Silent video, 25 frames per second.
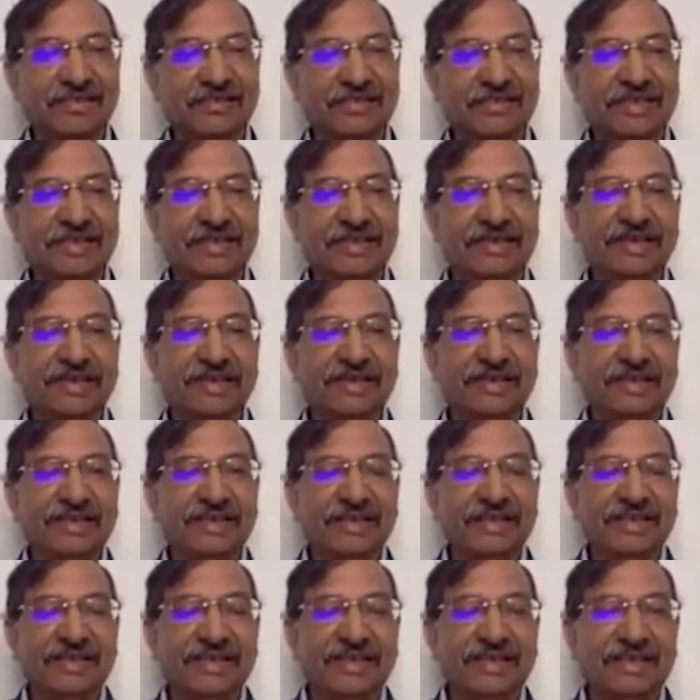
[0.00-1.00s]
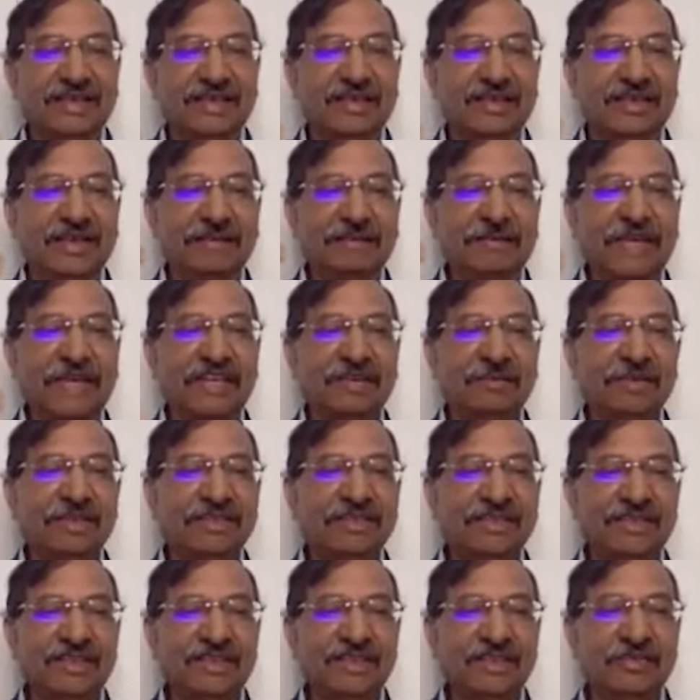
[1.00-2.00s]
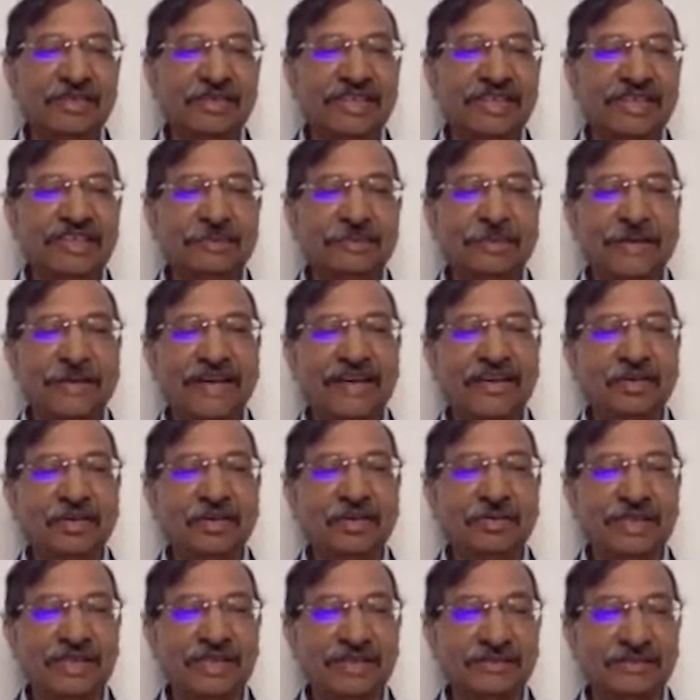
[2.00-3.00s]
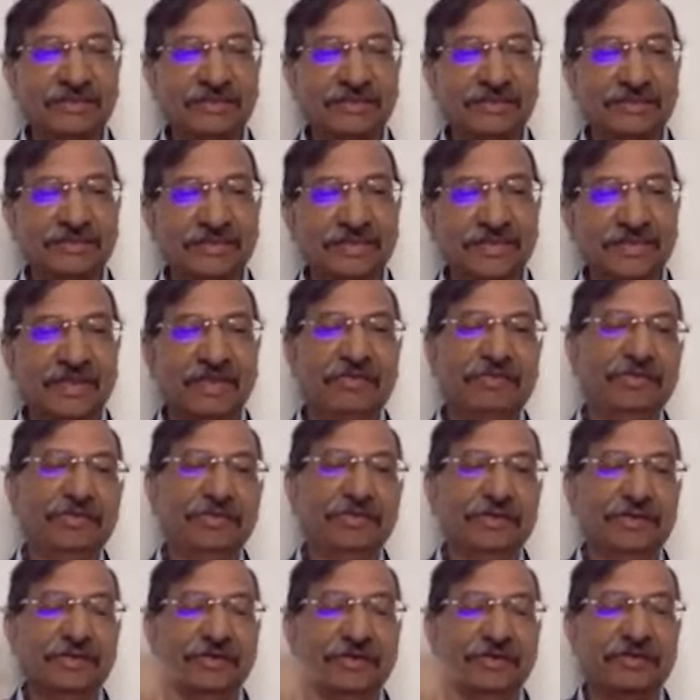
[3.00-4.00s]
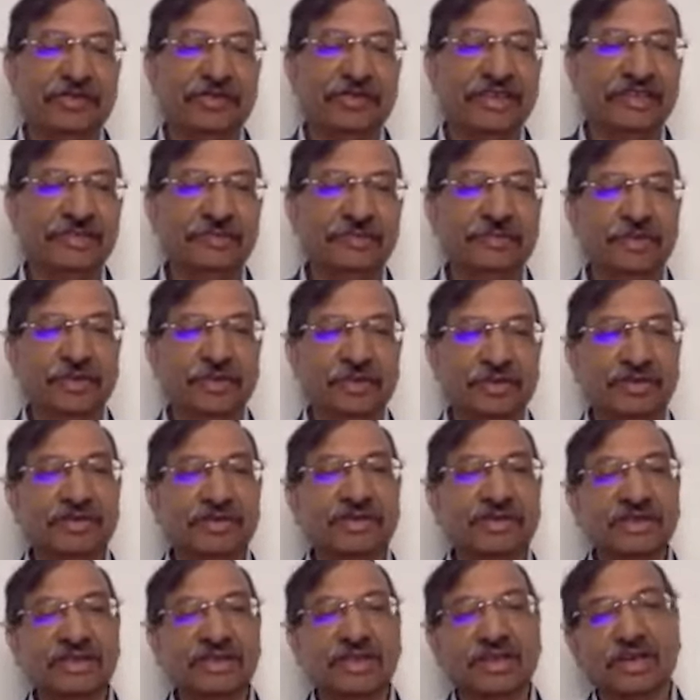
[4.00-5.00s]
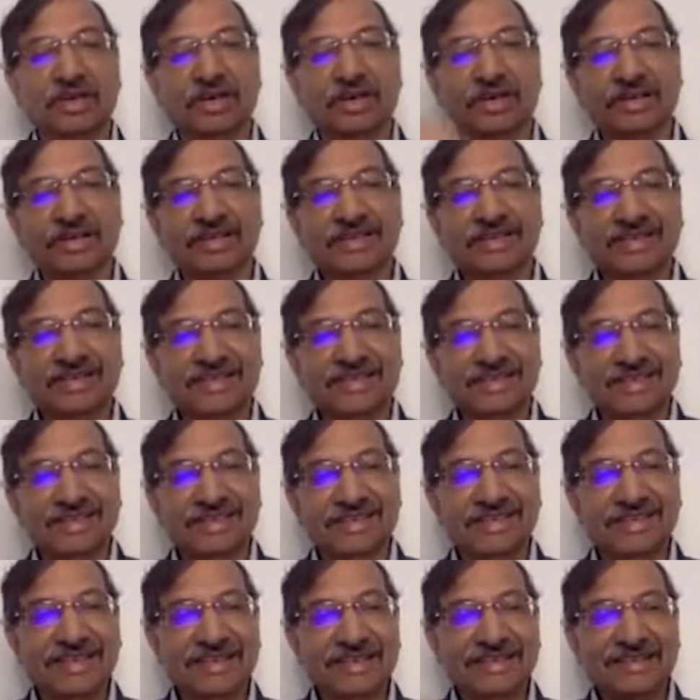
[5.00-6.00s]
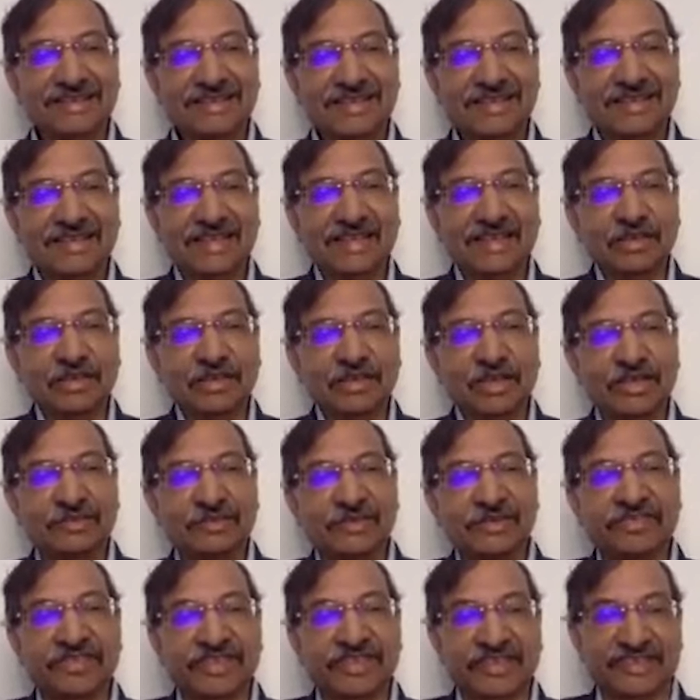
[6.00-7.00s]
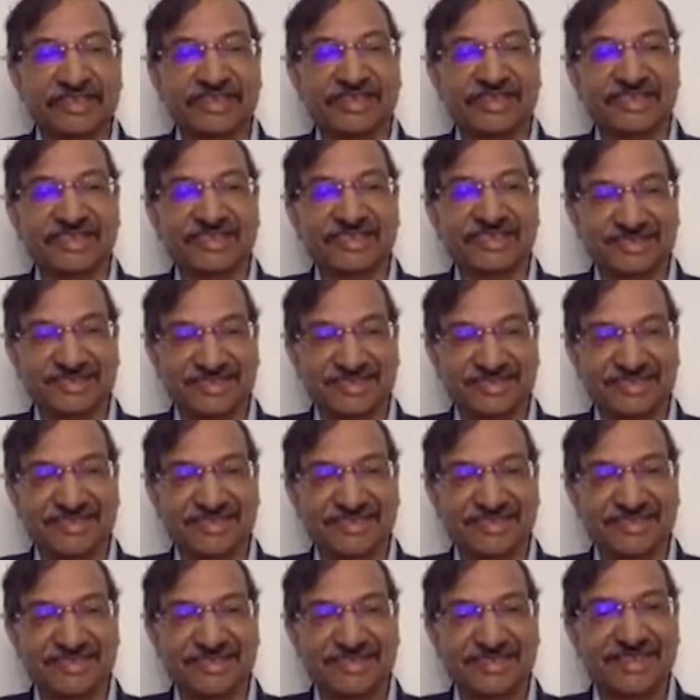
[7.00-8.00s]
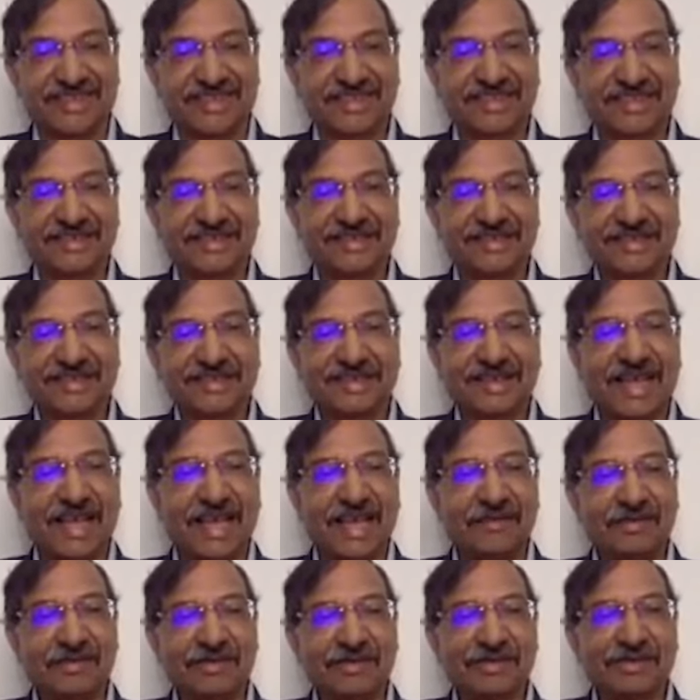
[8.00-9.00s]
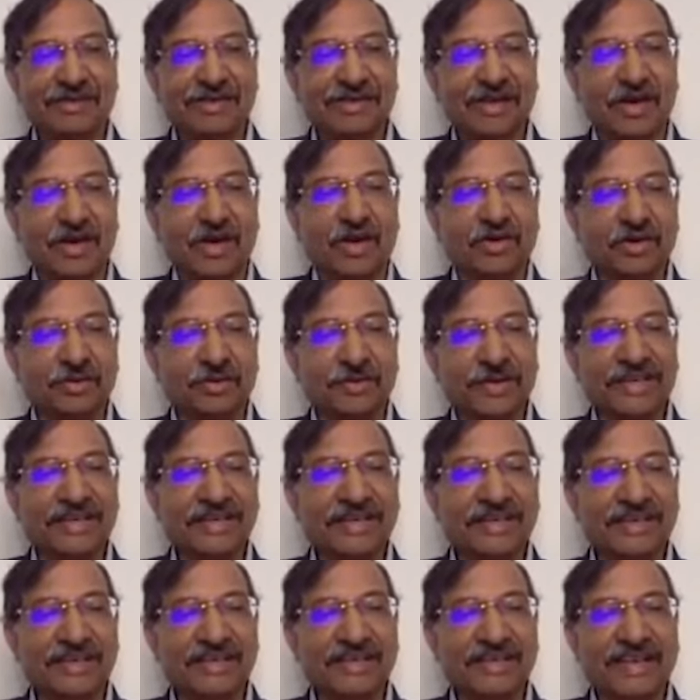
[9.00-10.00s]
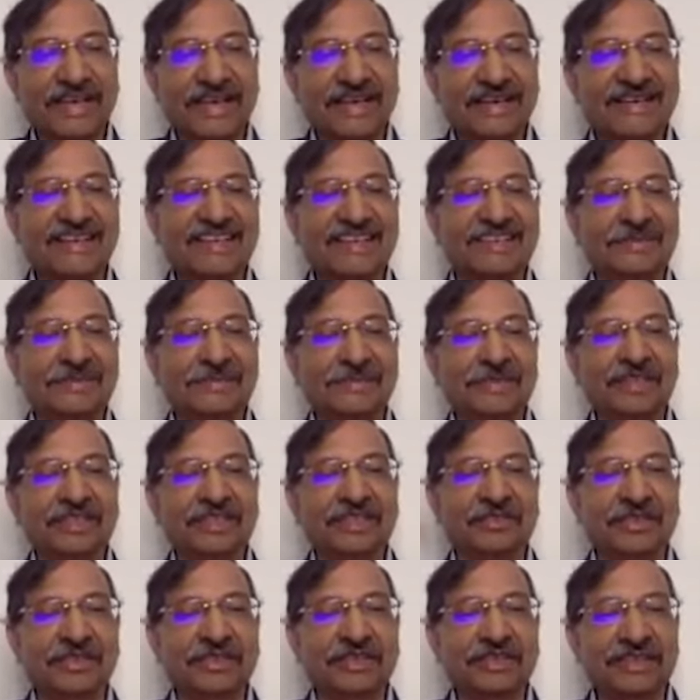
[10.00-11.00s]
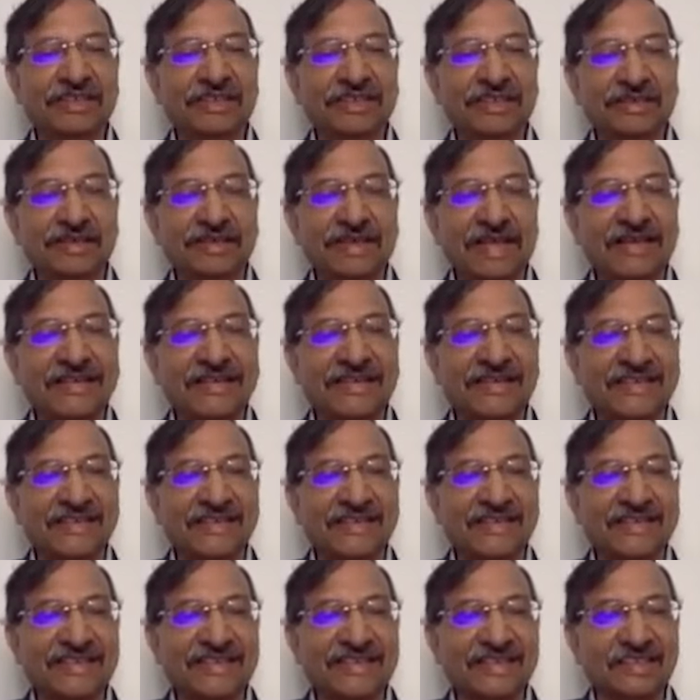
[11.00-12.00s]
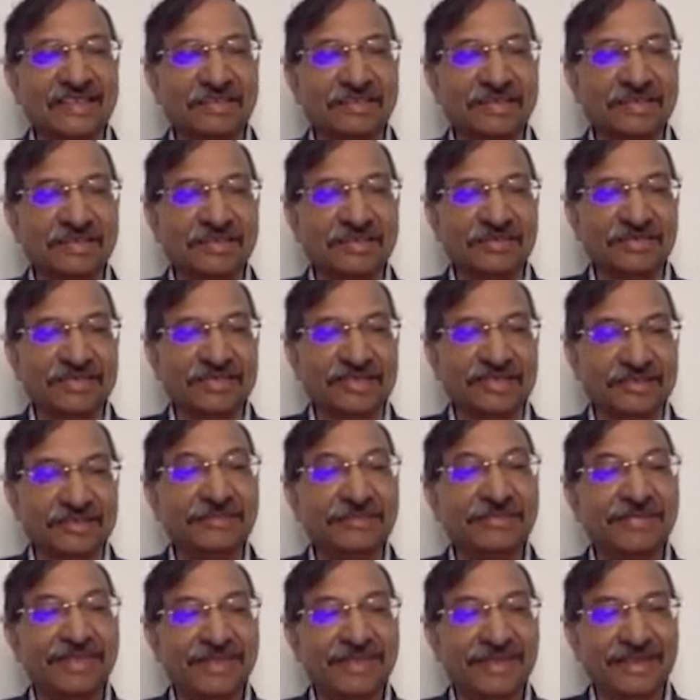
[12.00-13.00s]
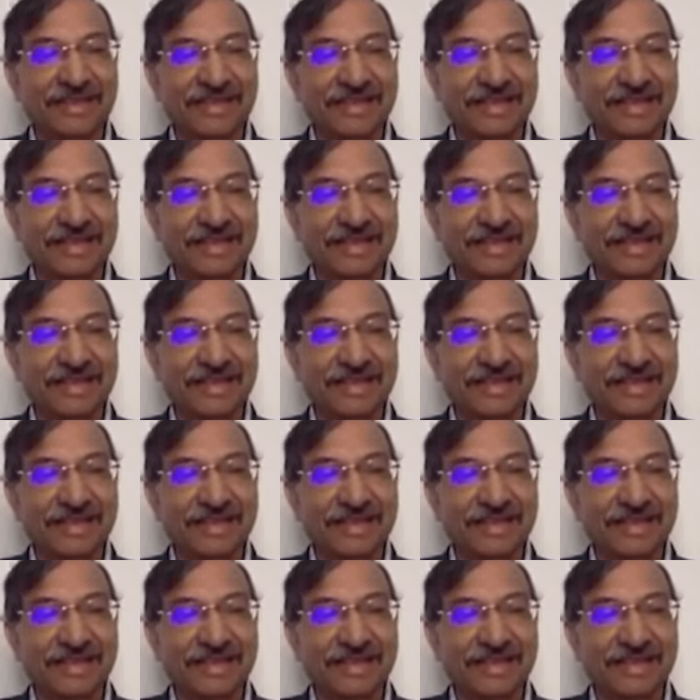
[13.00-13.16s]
the way many businesses we aspire to become, if Facebook, or they are in algorithmic phase, they have automatically end customer is working and acting as a salesperson for them.